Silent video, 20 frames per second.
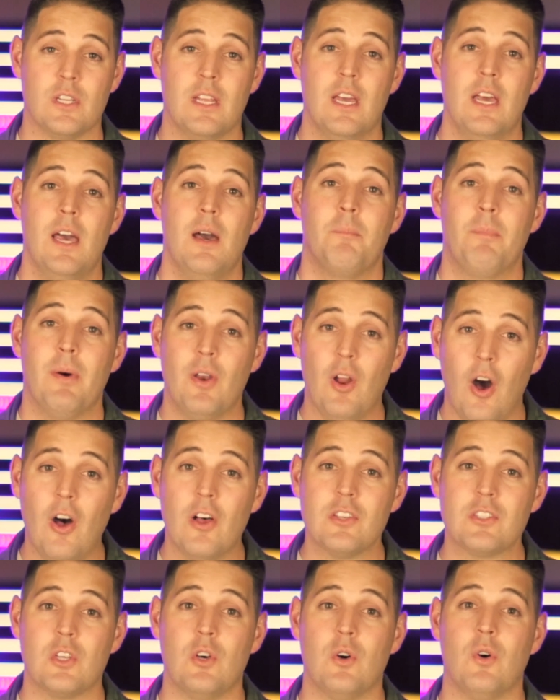it, but
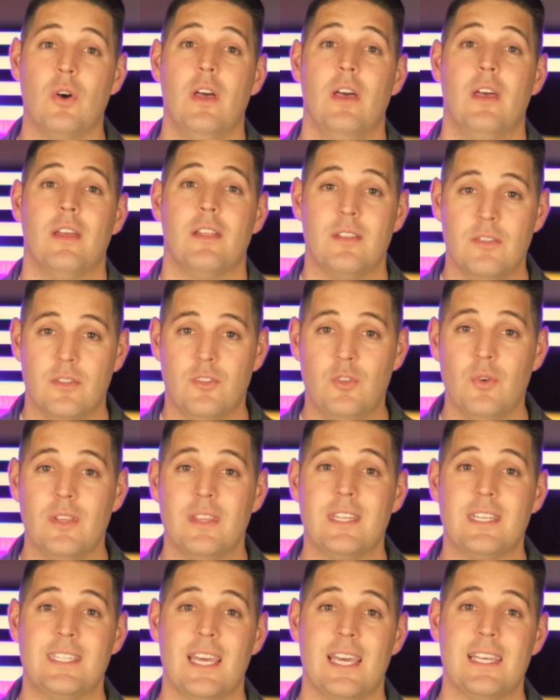also
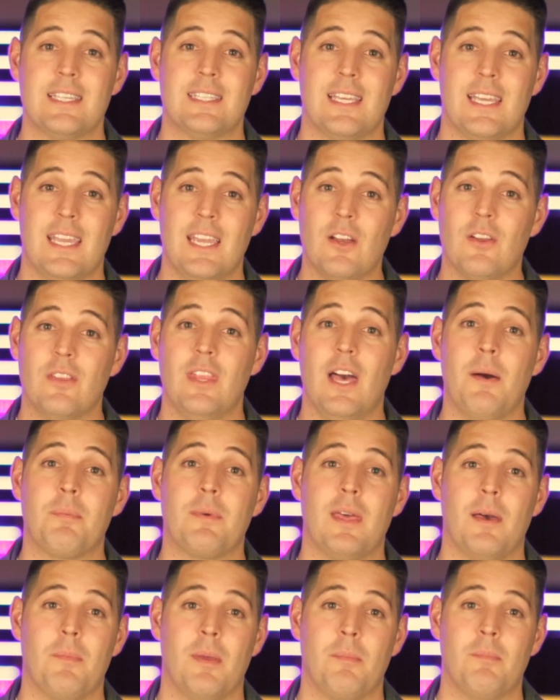doing the testing here in the
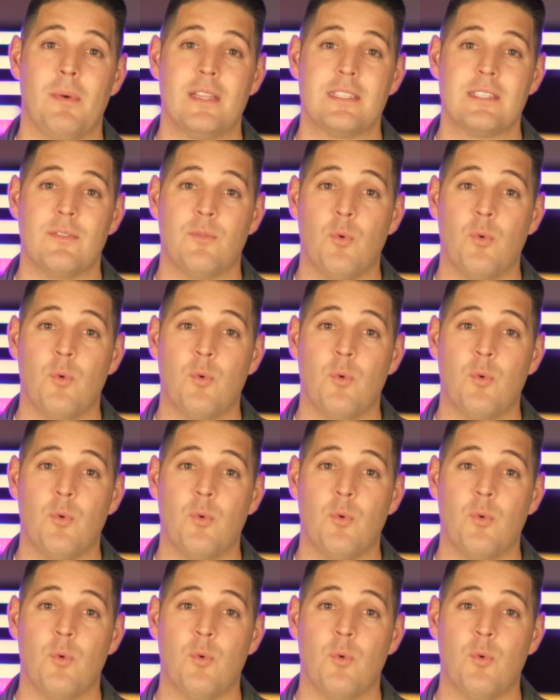upcoming months